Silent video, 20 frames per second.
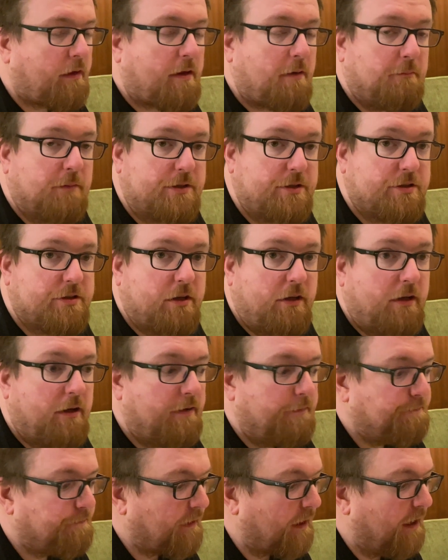But just so you know,
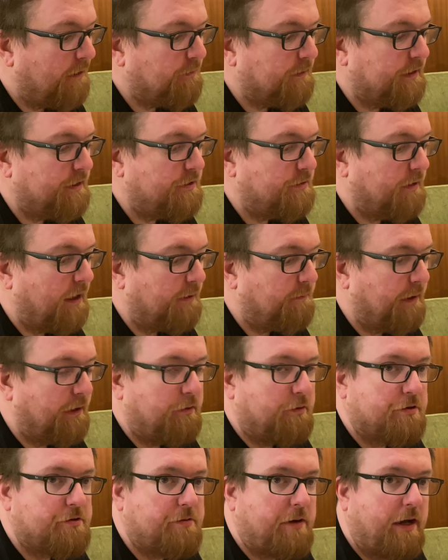I really do like my
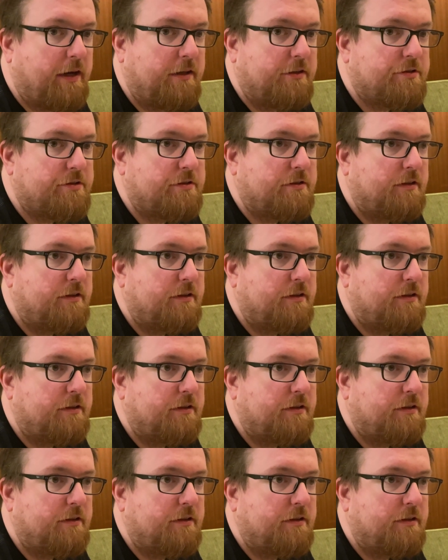horseradish